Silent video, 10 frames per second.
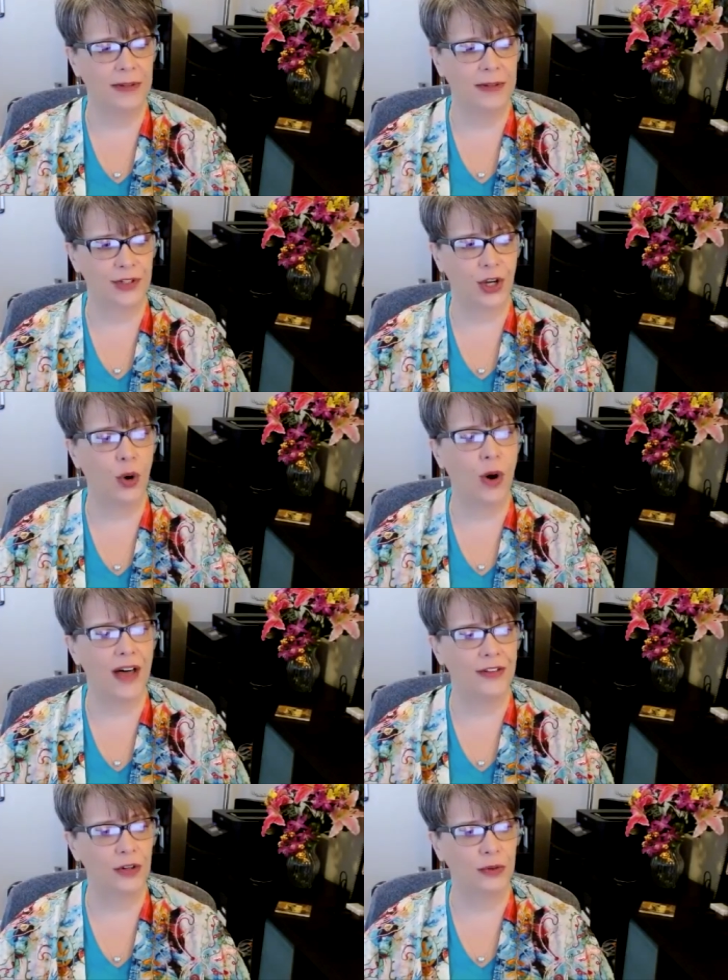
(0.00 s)
was a
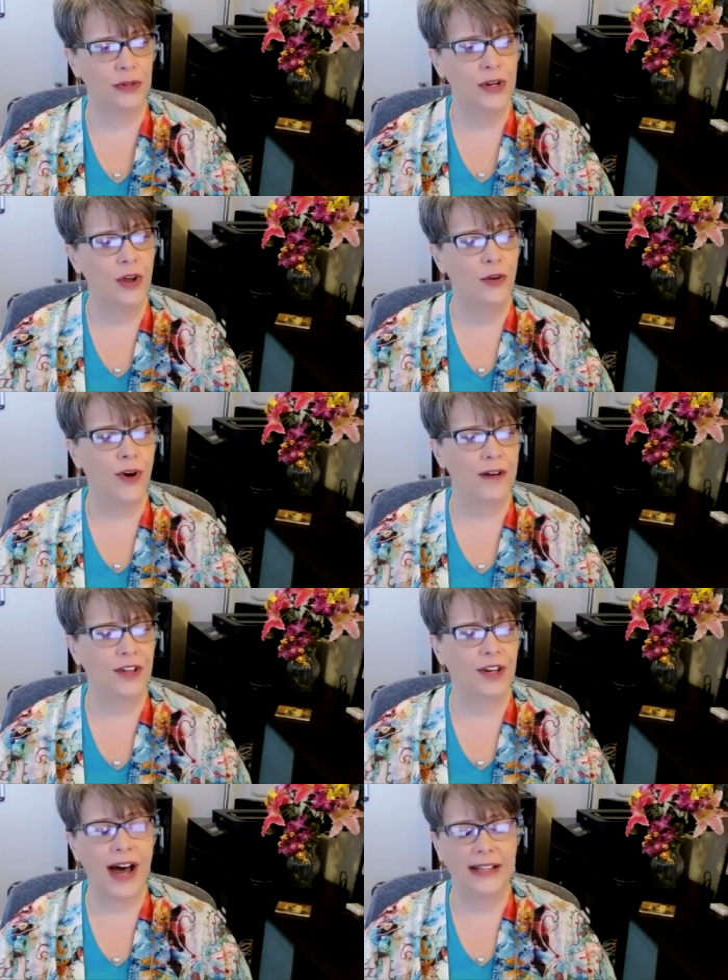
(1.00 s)
co-author of The
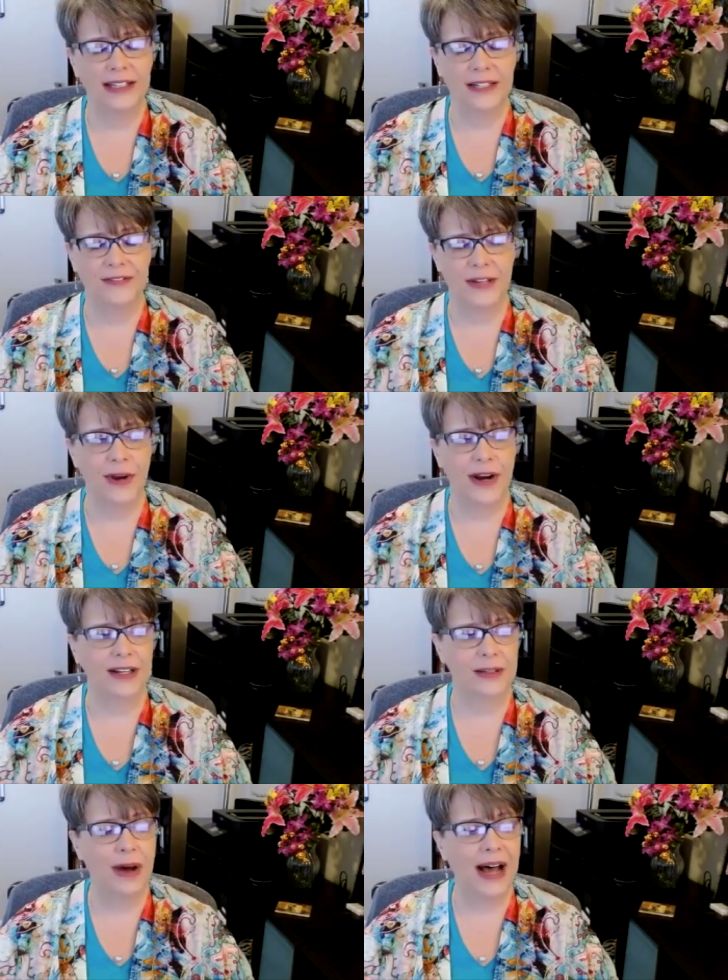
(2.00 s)
Coddling of the
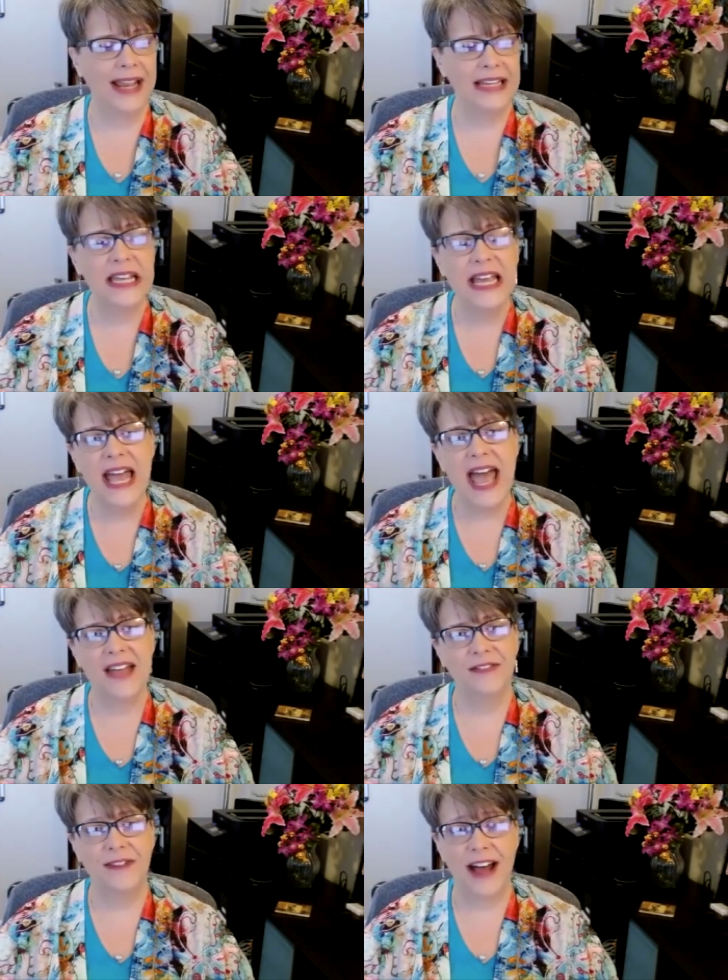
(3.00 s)
American Mind
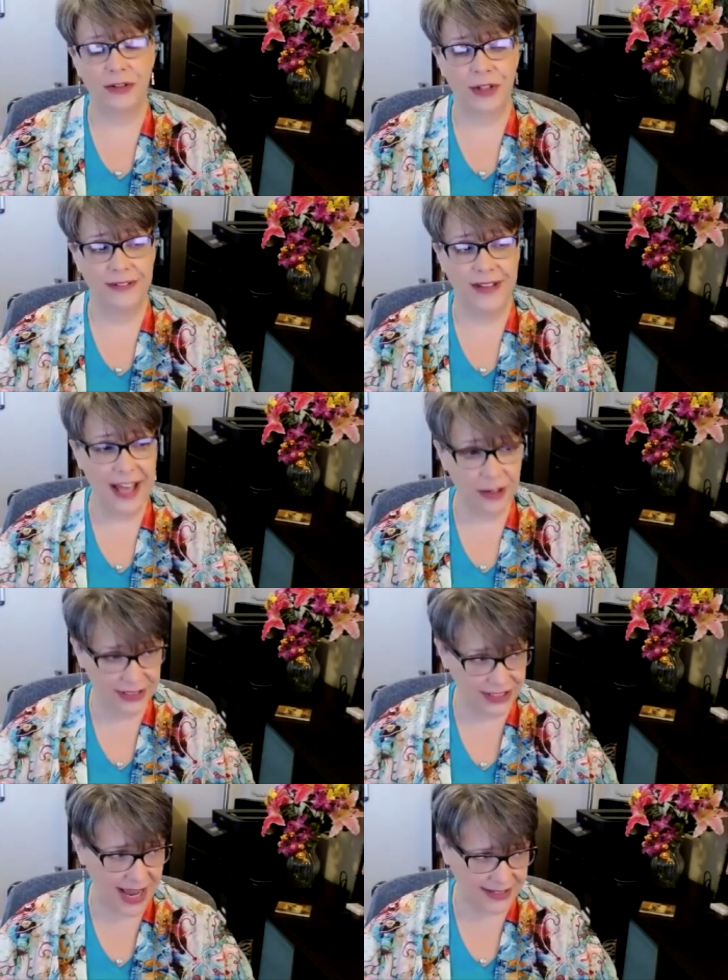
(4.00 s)
and founder of
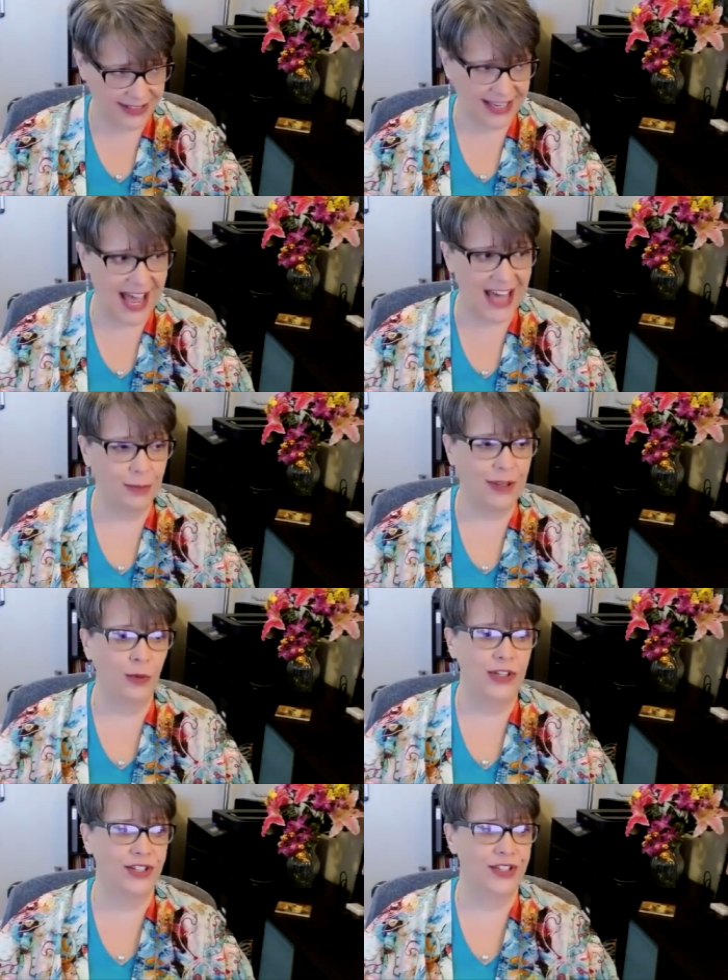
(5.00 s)
Heterodox Academy,
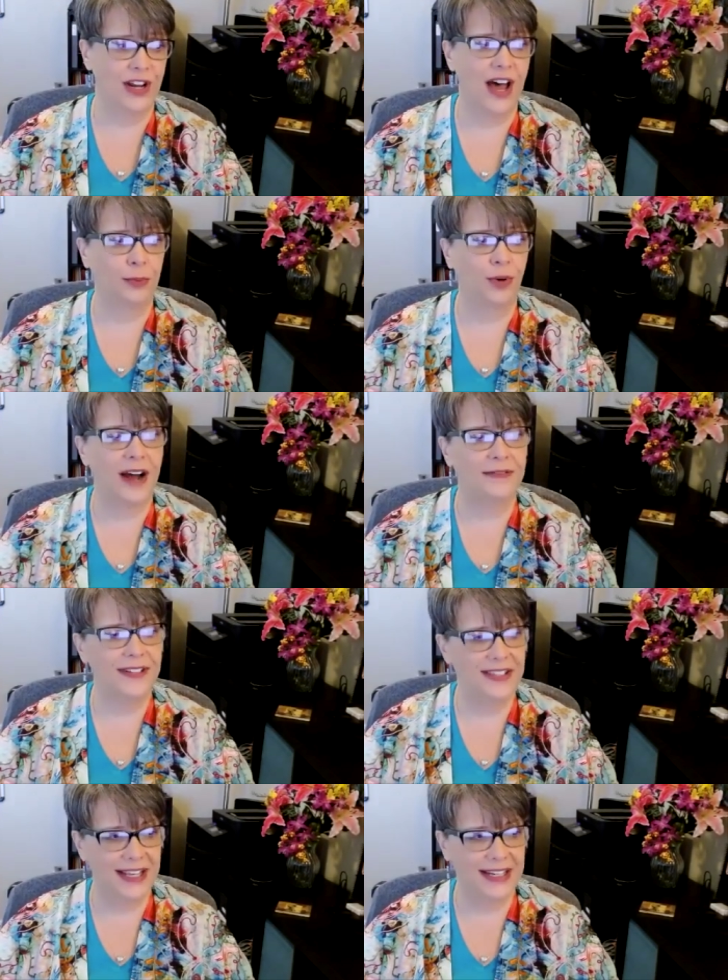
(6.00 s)
which is a
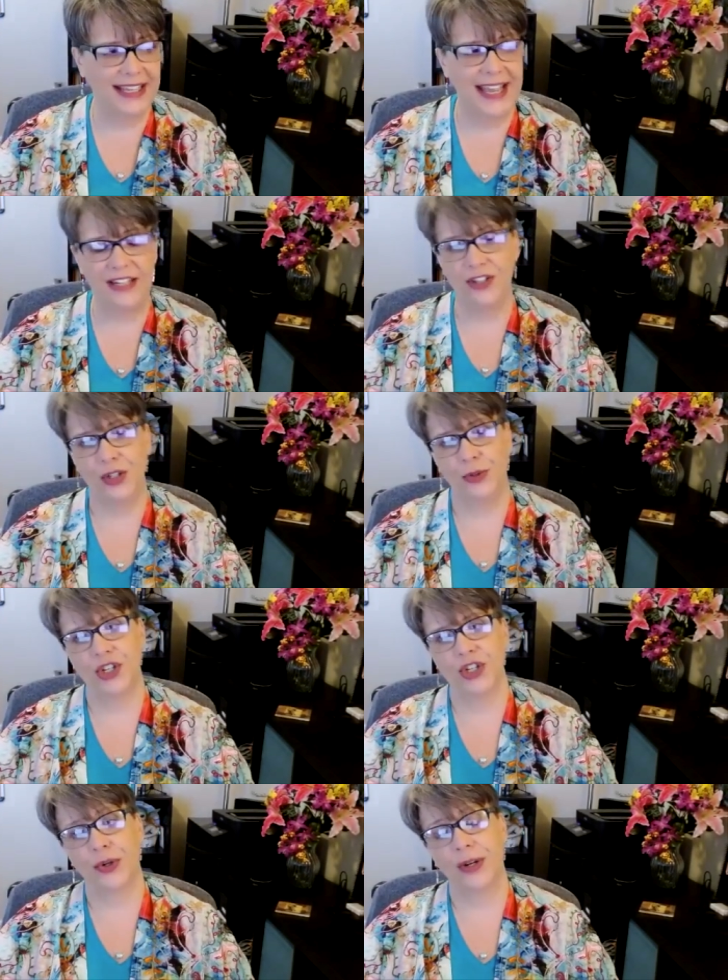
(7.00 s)
nonprofit dedicated to
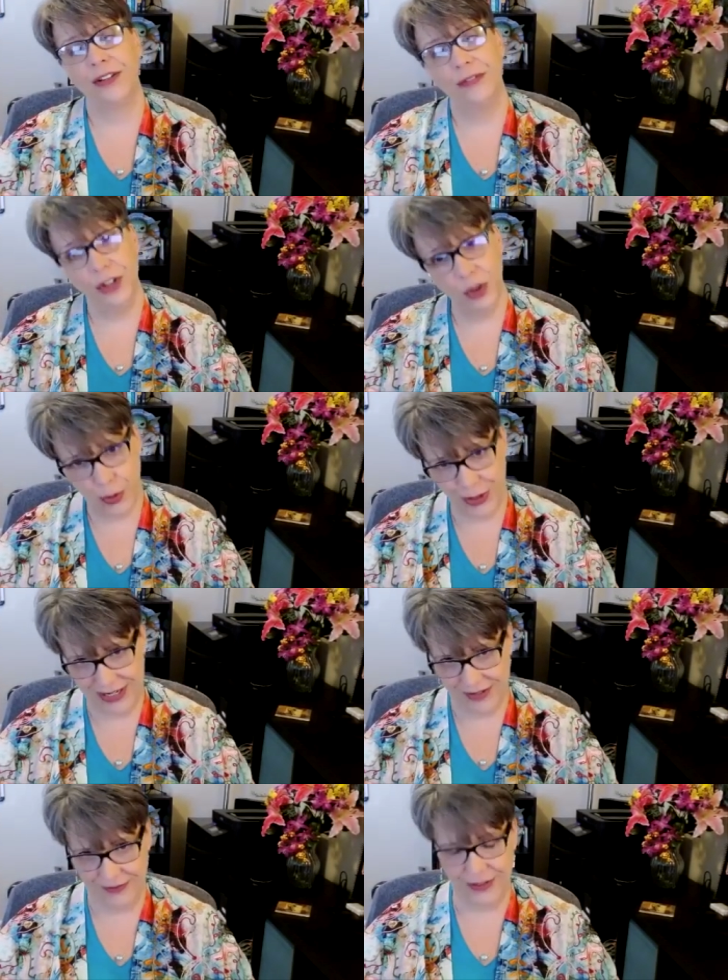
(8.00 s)
ensuring viewpoint
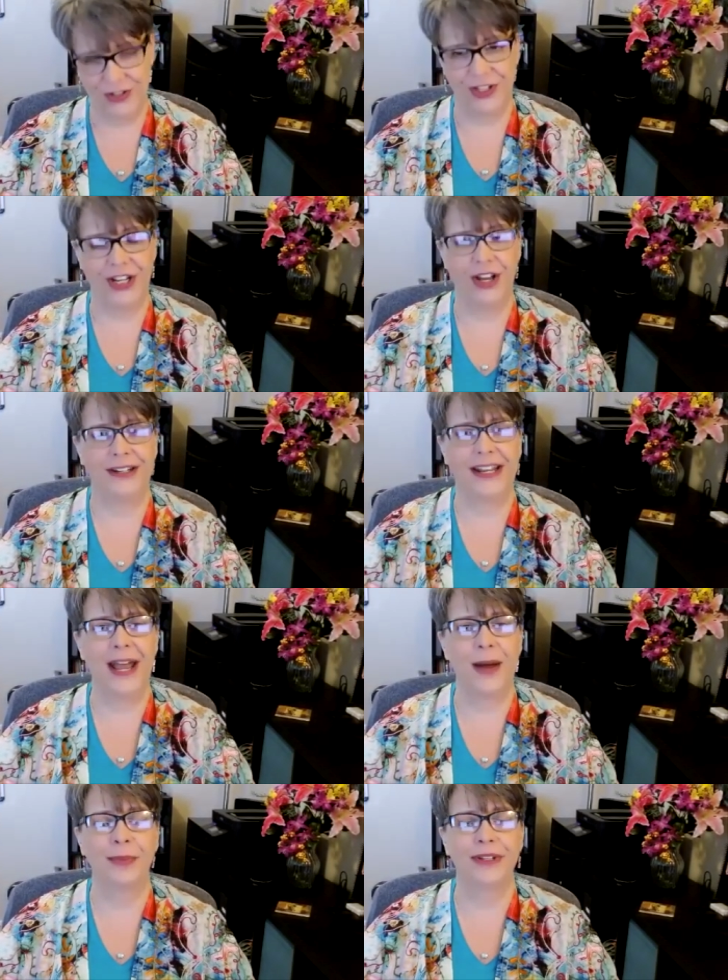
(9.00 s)
diversity on
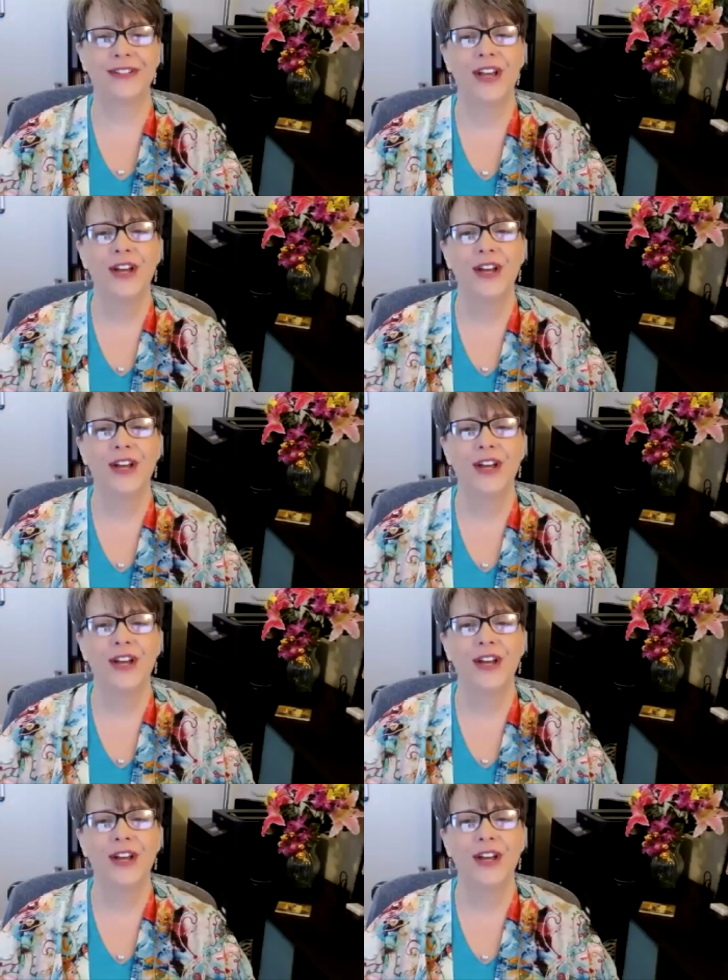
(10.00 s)
campus.